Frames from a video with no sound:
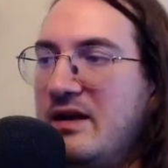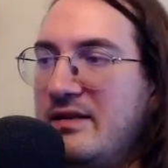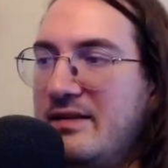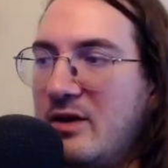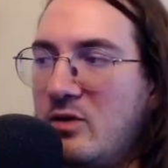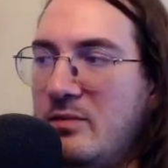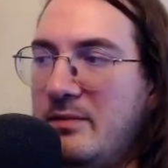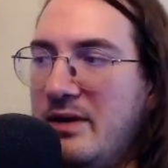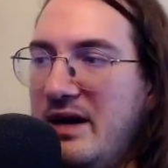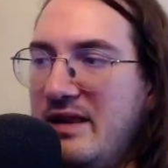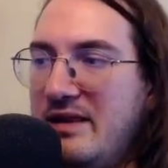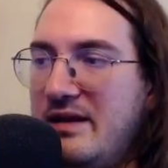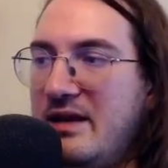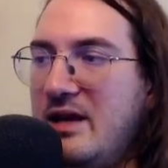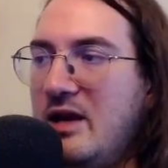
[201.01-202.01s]
the
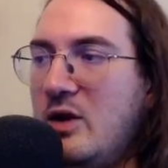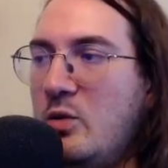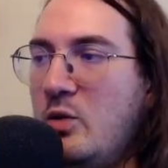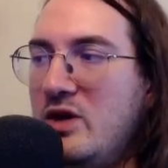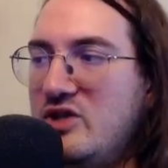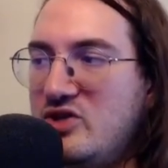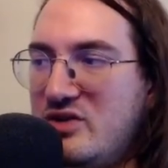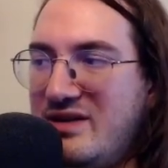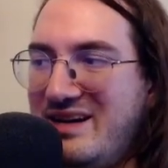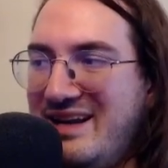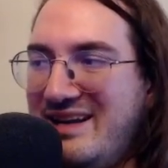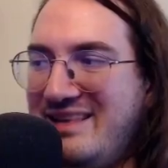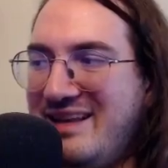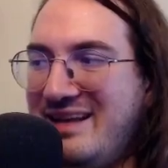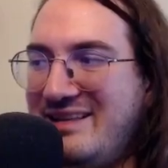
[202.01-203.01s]
compiler will
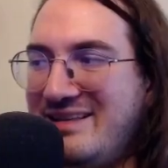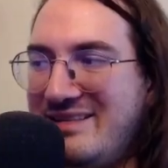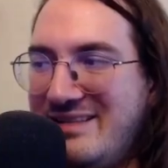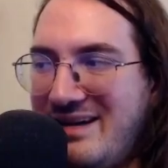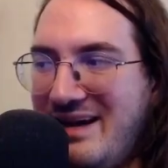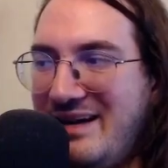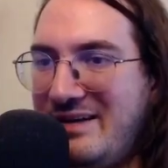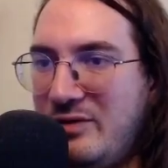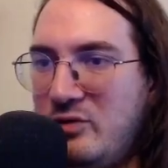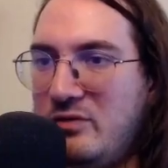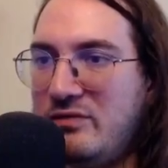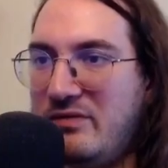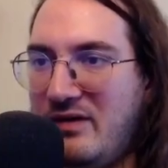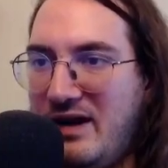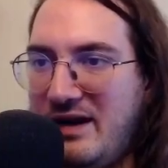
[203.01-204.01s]
generate an entire new
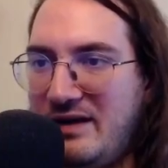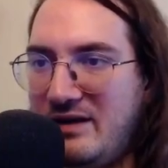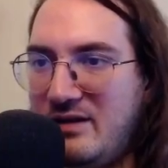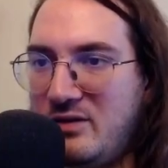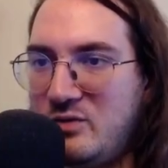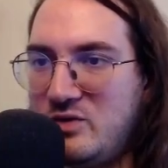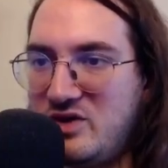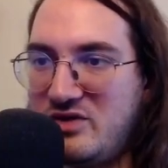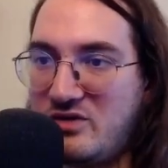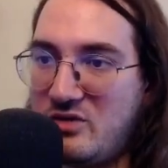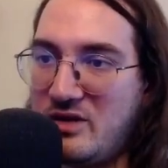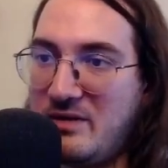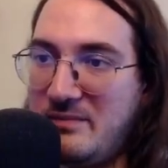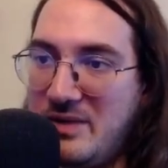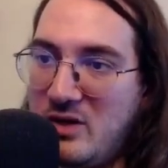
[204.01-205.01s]
file, which is going
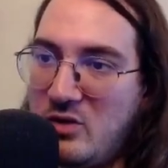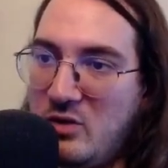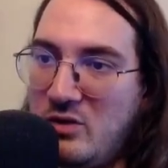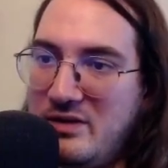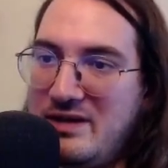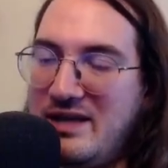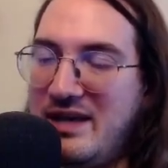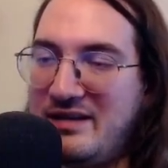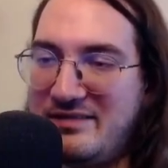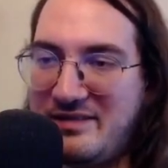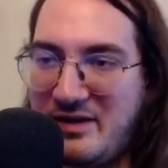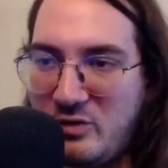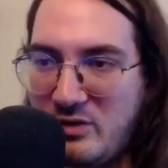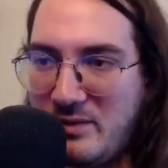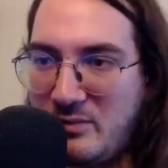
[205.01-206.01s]
to be called the
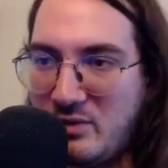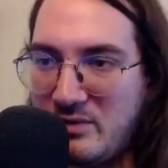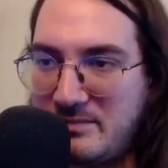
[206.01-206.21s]
executable,